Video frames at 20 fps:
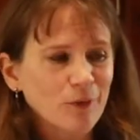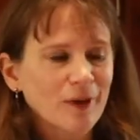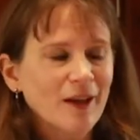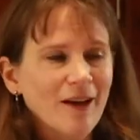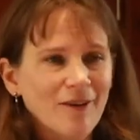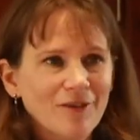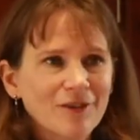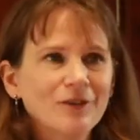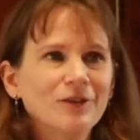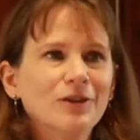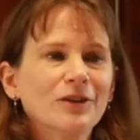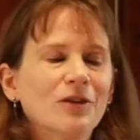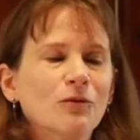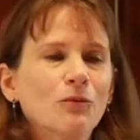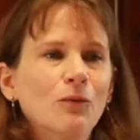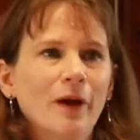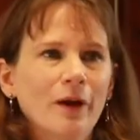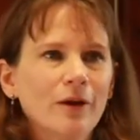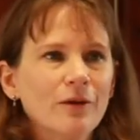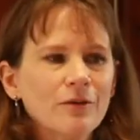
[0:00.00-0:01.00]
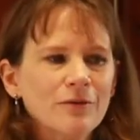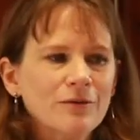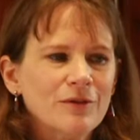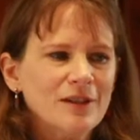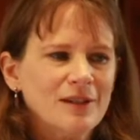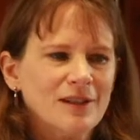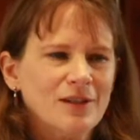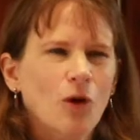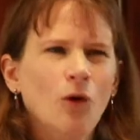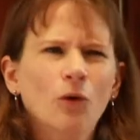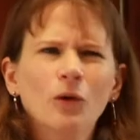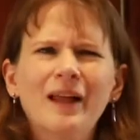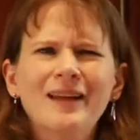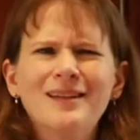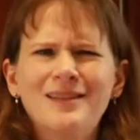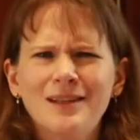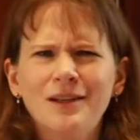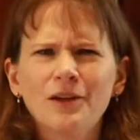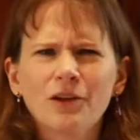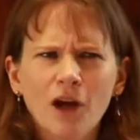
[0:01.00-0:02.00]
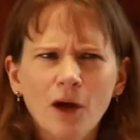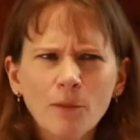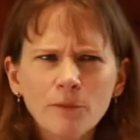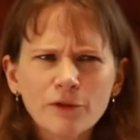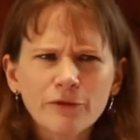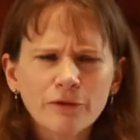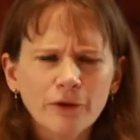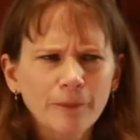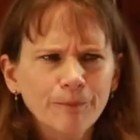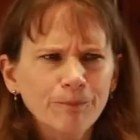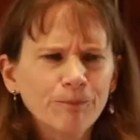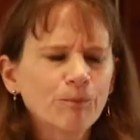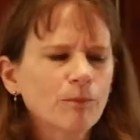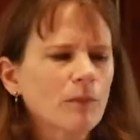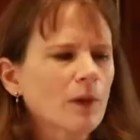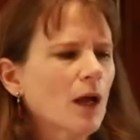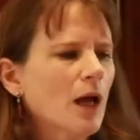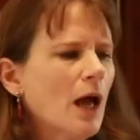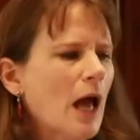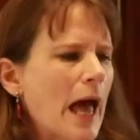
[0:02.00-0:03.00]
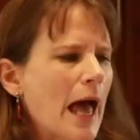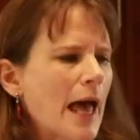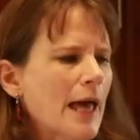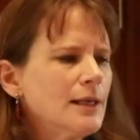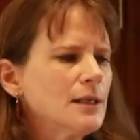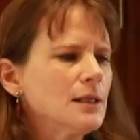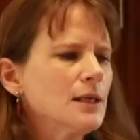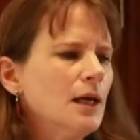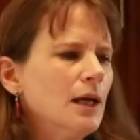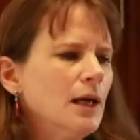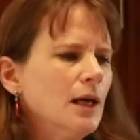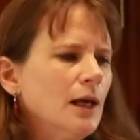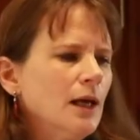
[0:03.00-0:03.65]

we have to look at where this whole idea comes from. And